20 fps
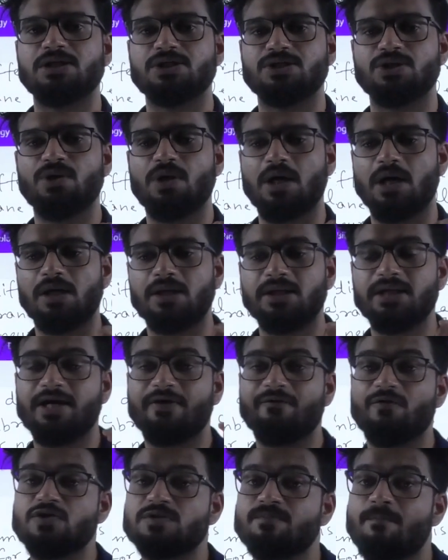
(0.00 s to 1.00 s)
So
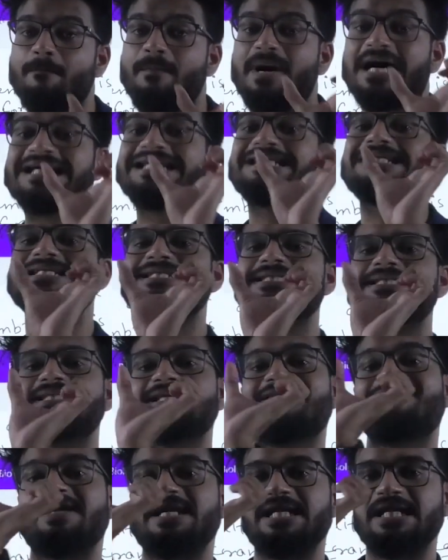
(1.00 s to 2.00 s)
earlier it was minus
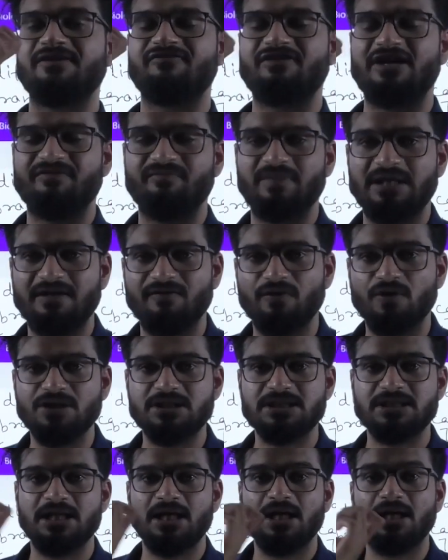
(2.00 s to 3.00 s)
75
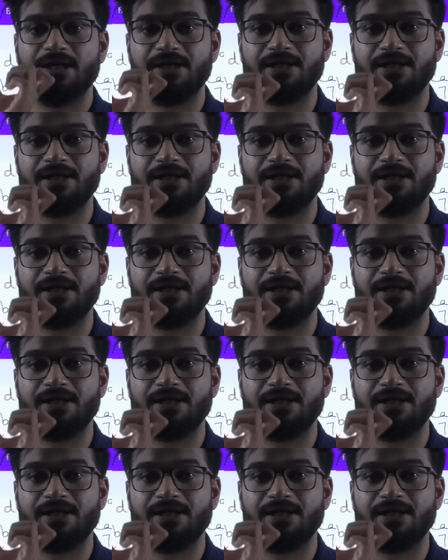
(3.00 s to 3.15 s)
millivolts.